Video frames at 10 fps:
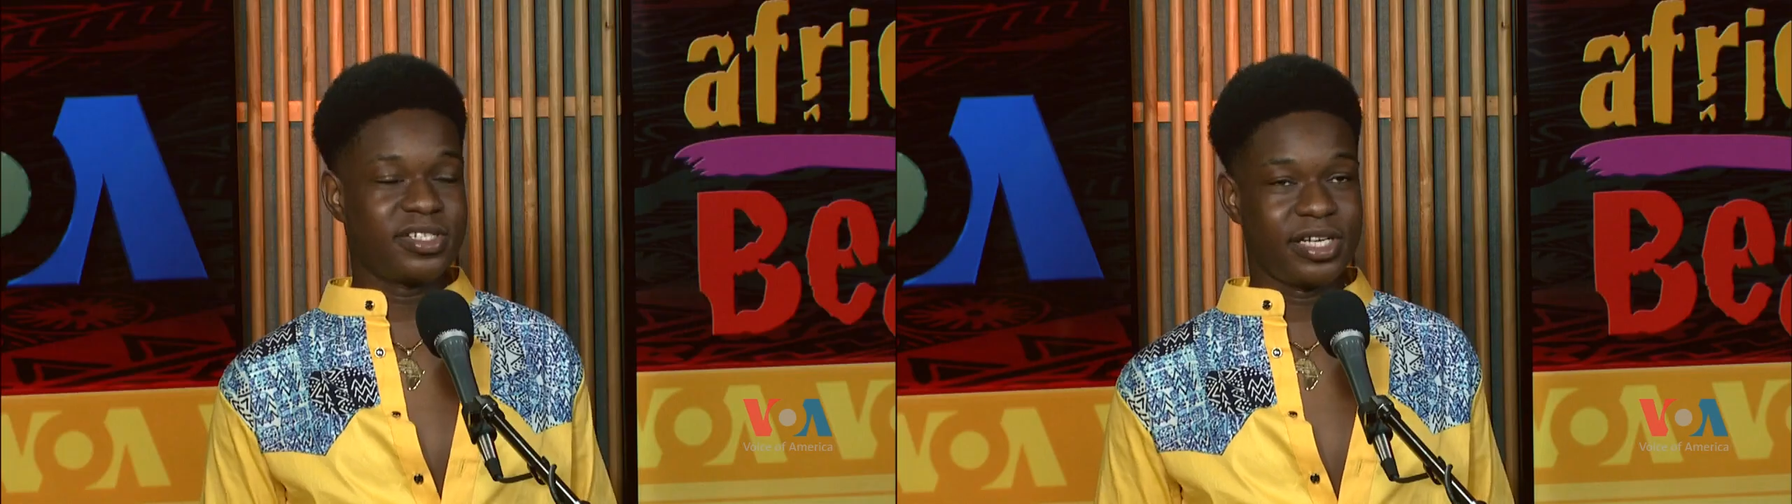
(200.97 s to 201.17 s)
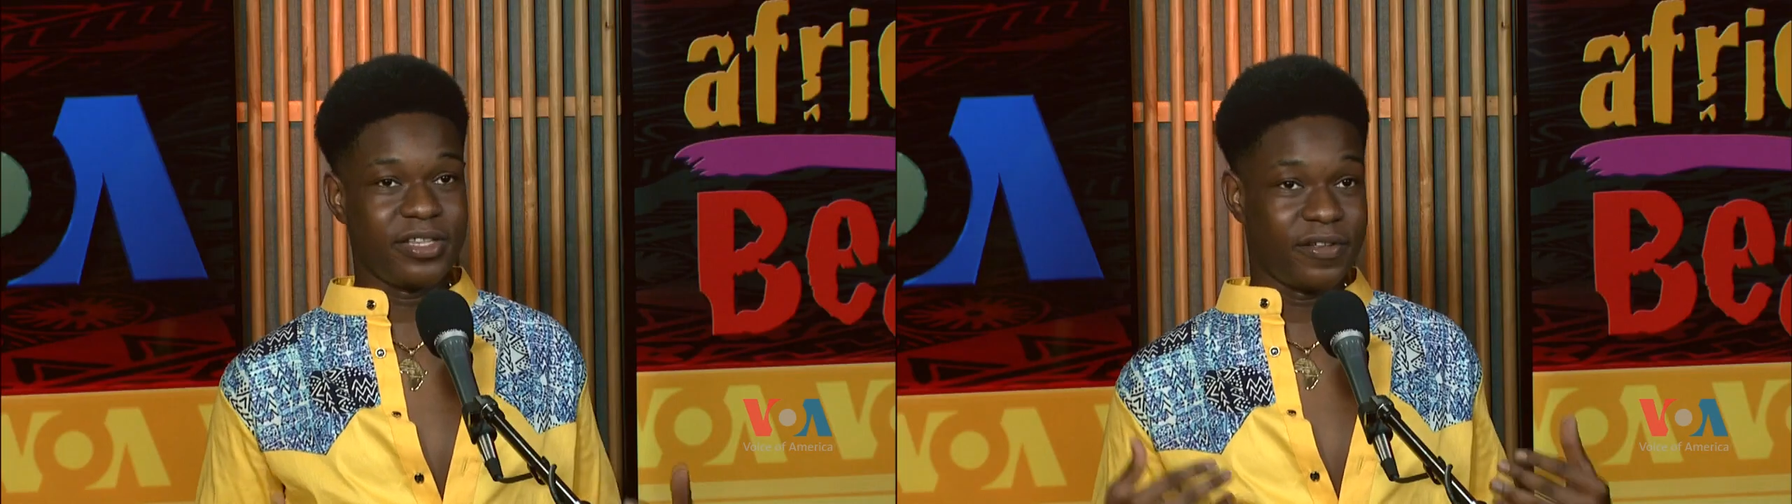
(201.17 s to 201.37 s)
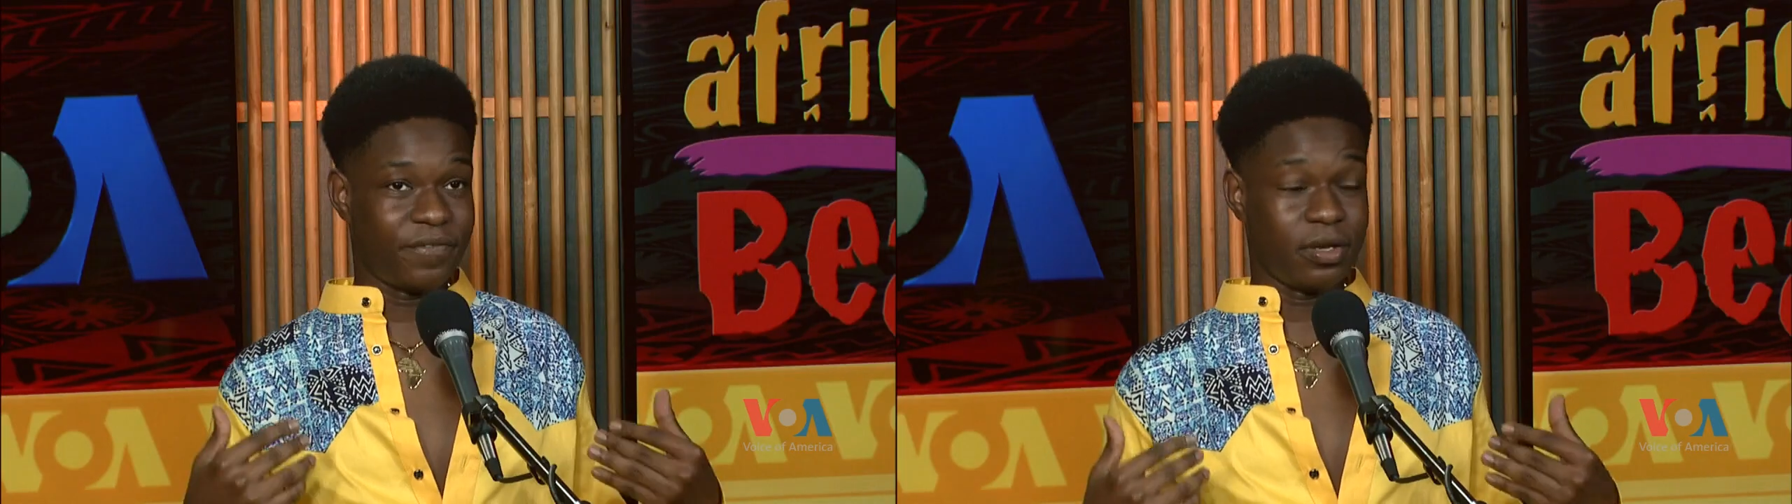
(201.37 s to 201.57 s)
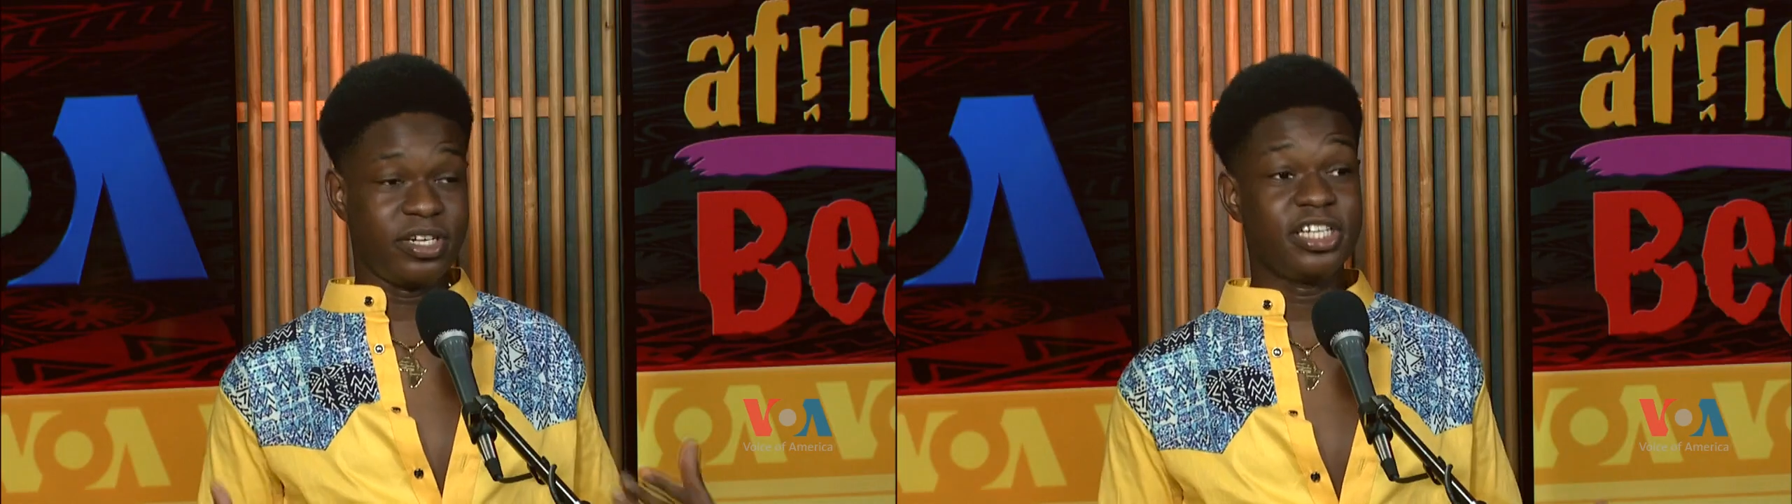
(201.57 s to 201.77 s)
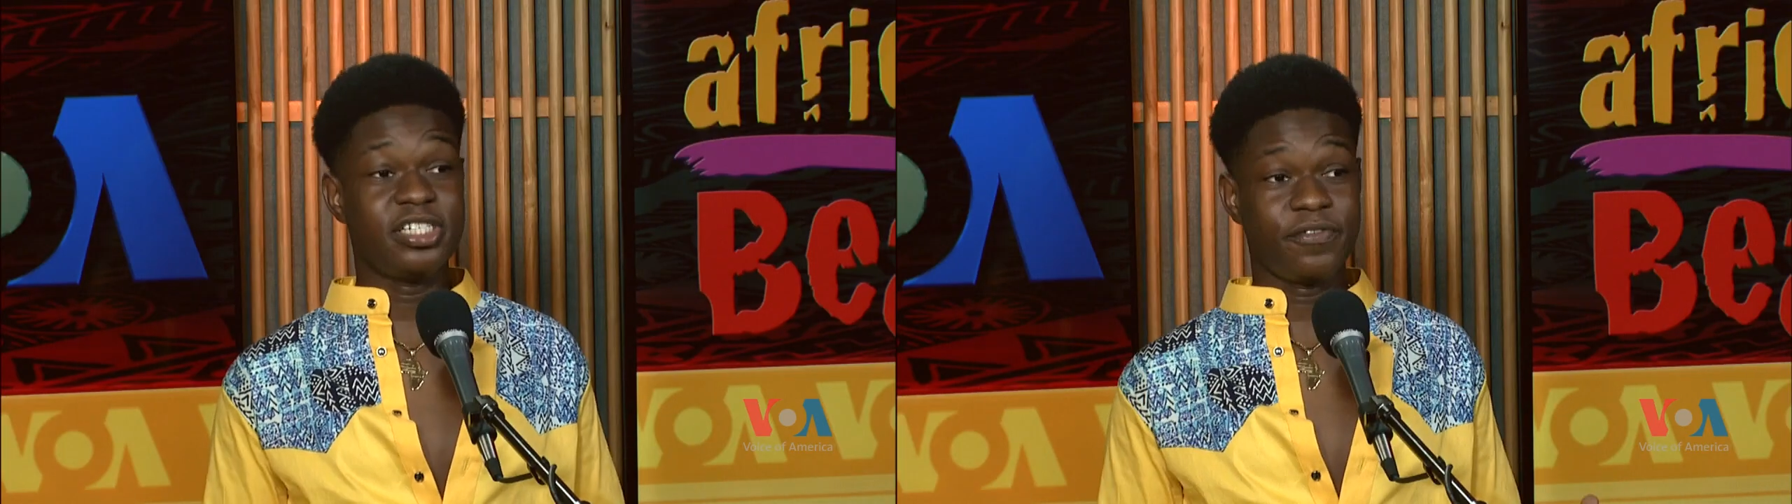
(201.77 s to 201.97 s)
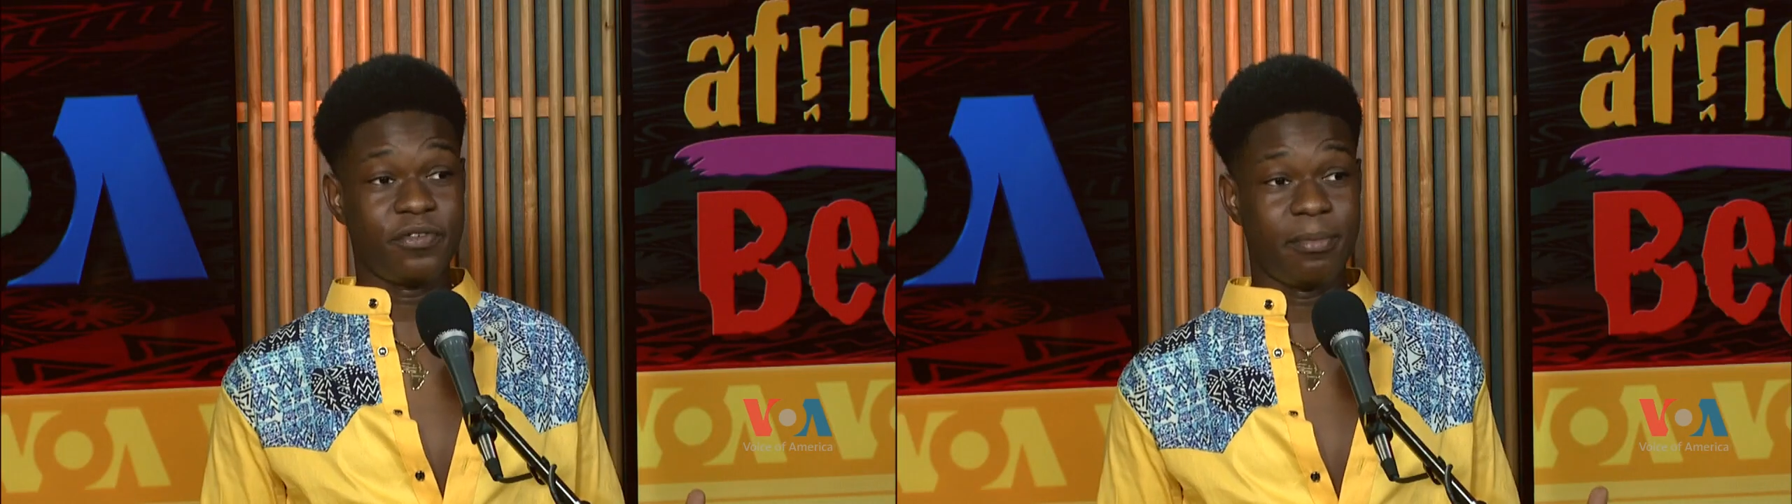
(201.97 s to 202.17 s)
set the foundation for